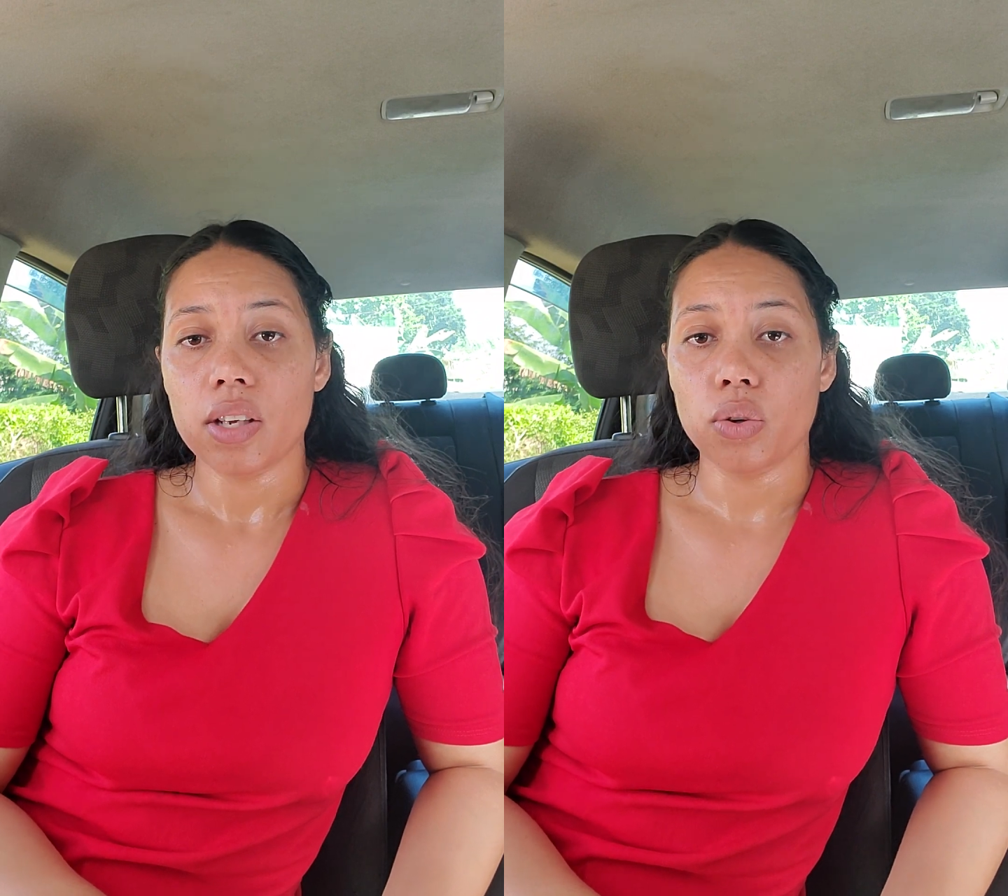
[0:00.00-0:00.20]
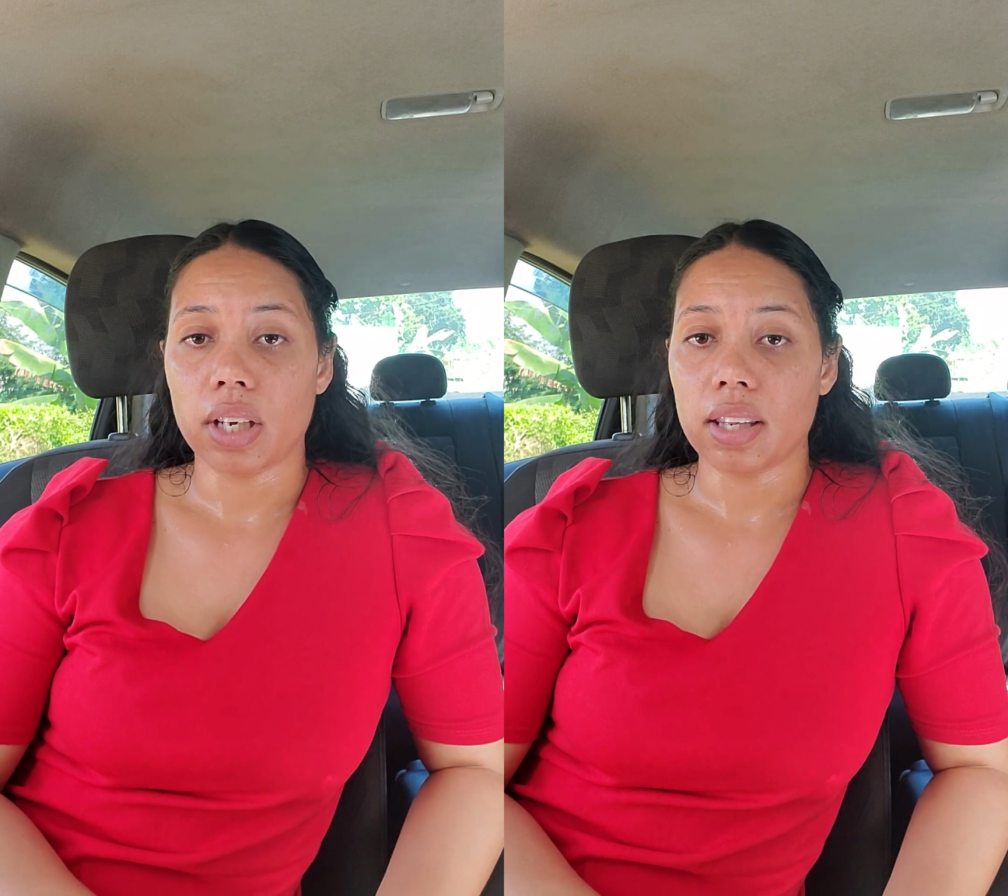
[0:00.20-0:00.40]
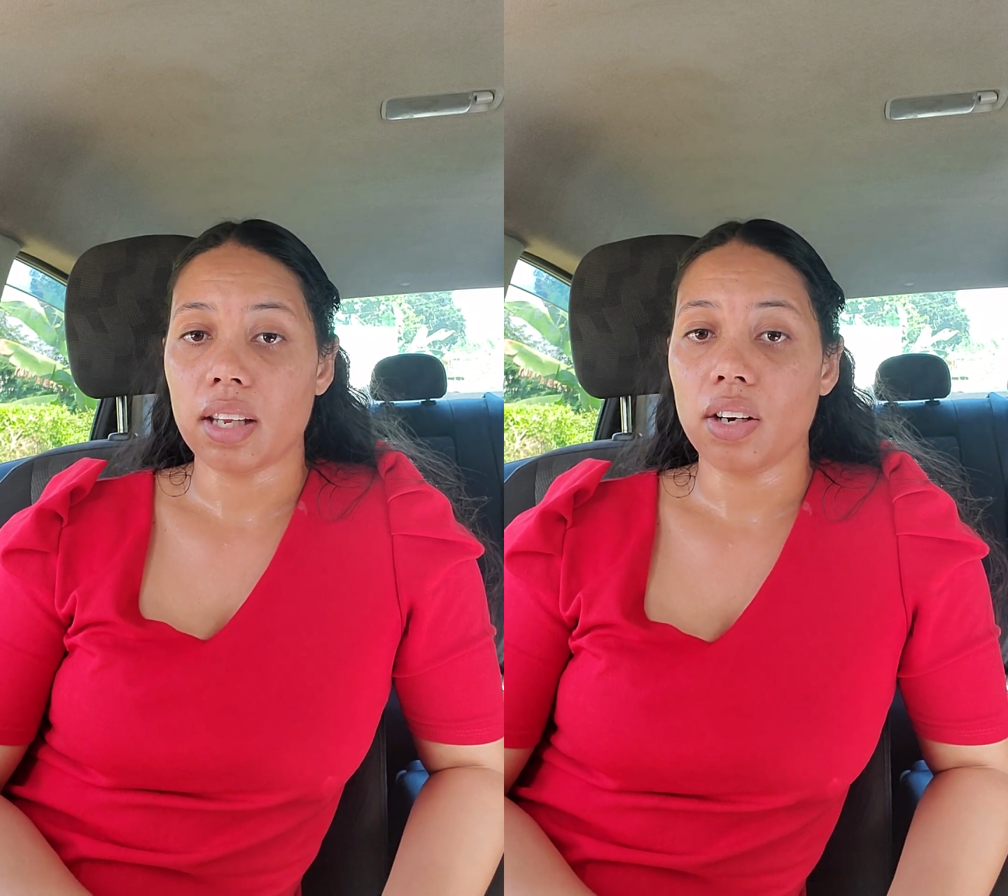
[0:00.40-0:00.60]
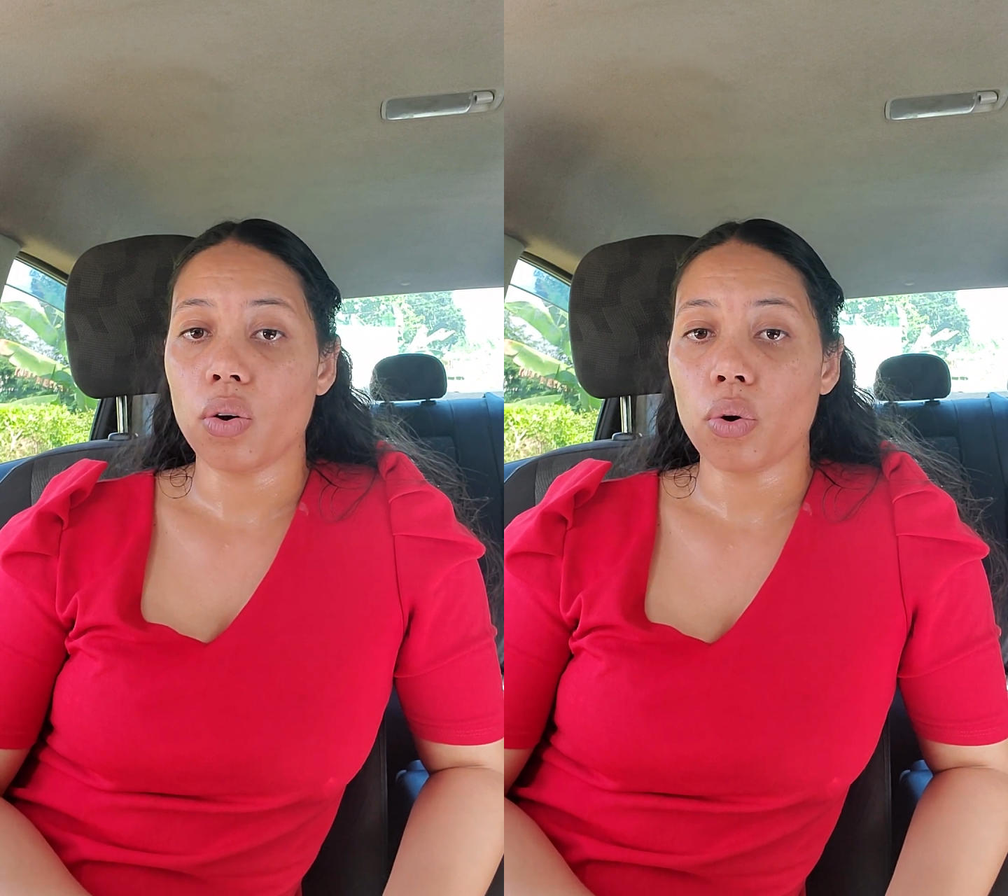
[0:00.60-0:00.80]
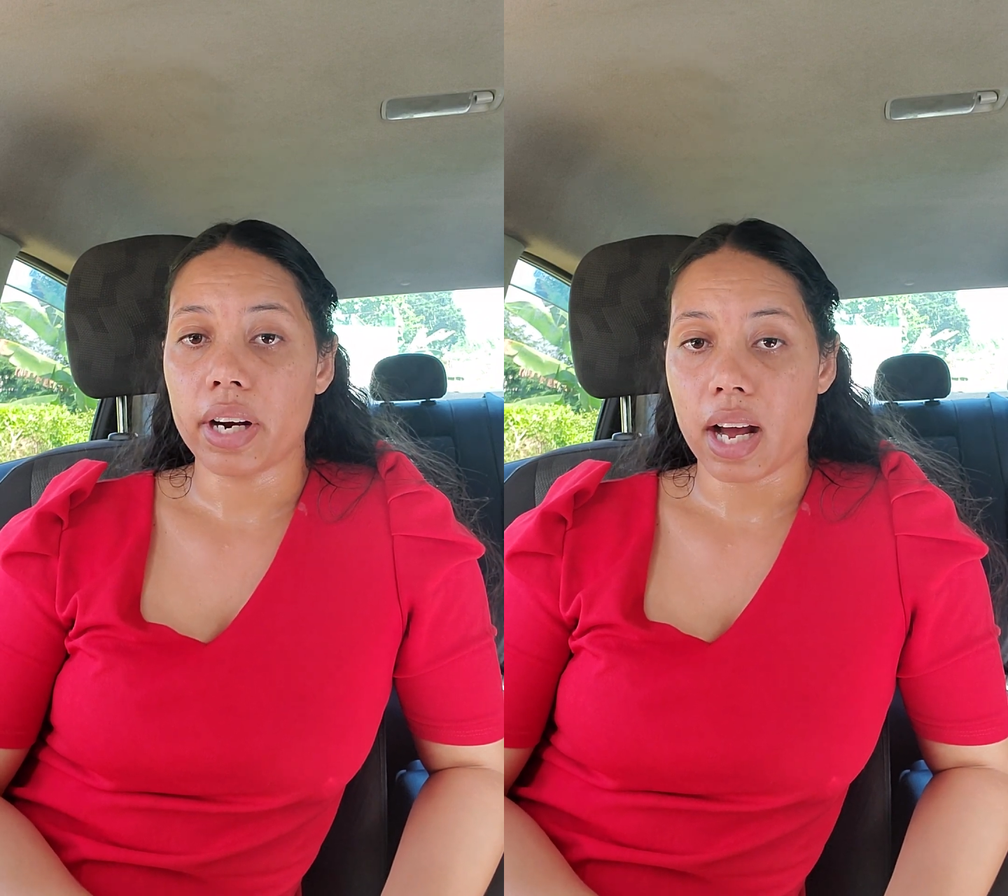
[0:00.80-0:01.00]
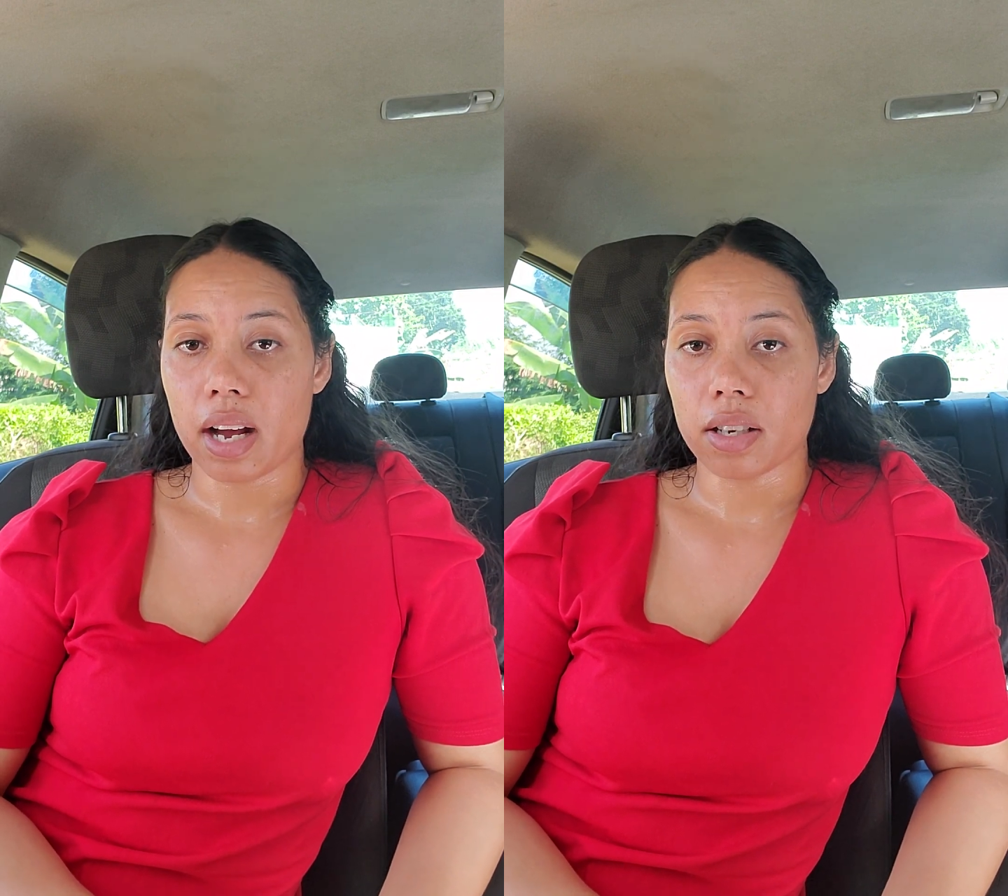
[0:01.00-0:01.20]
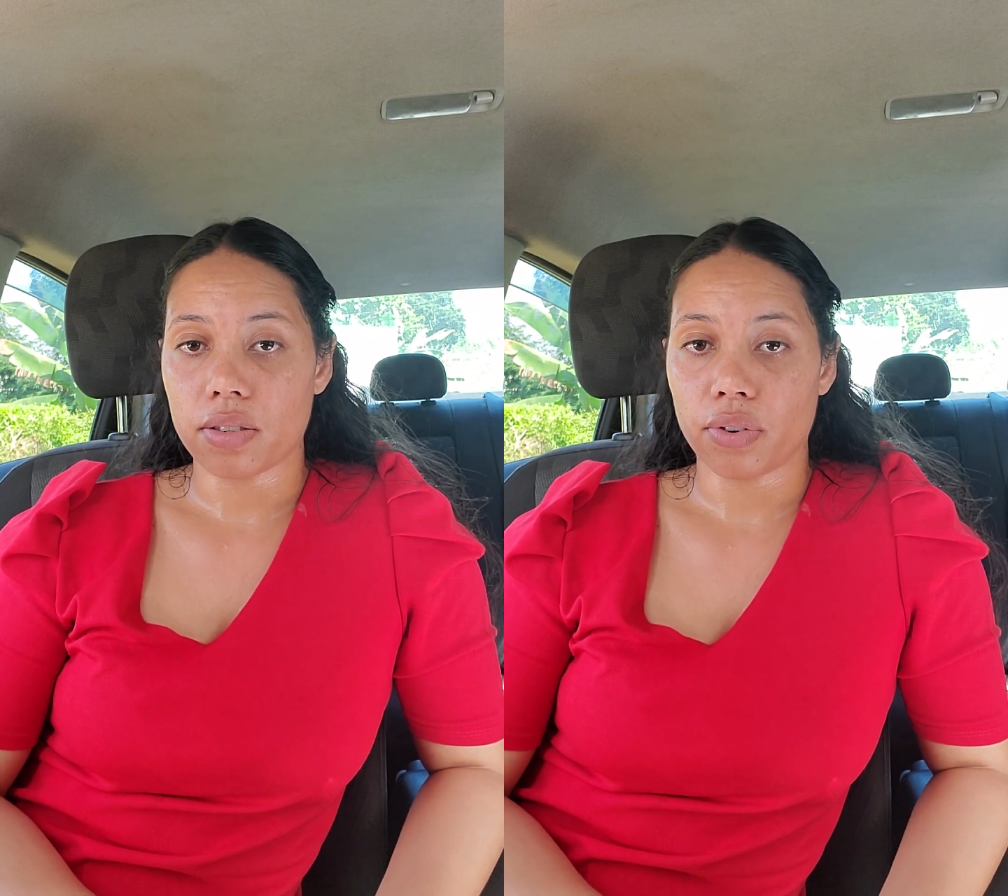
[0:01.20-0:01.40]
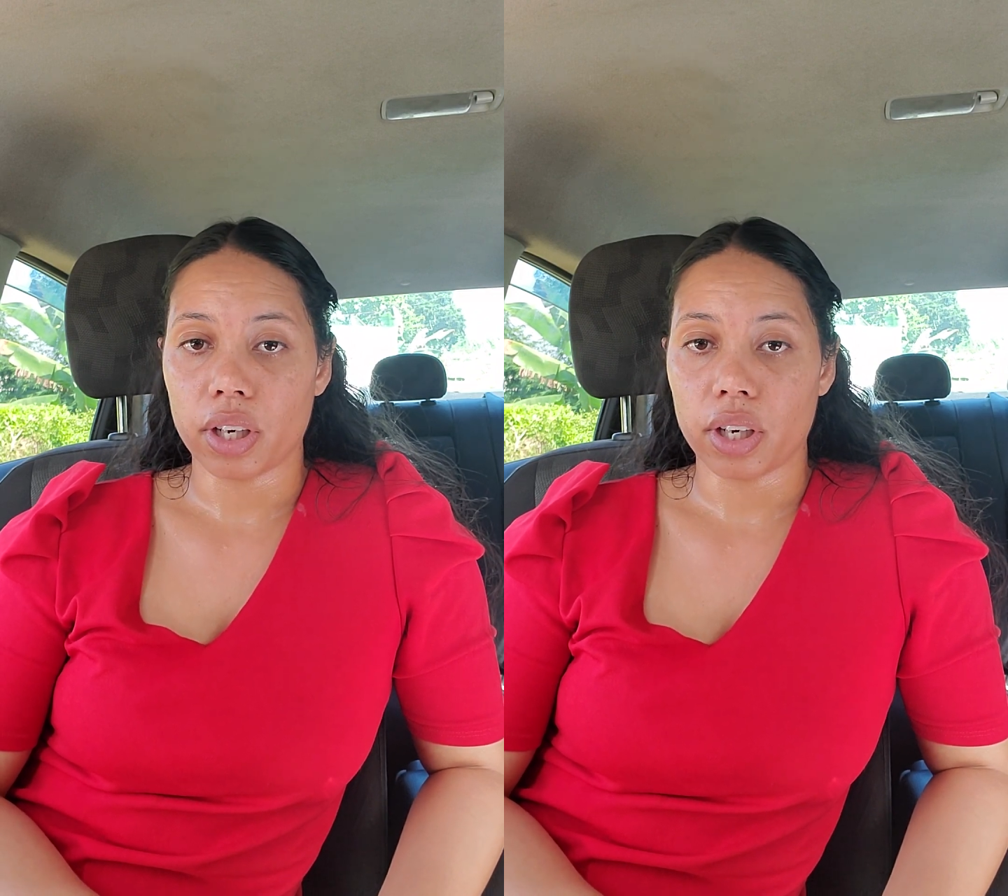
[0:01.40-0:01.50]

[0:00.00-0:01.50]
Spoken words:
you can then go and ask for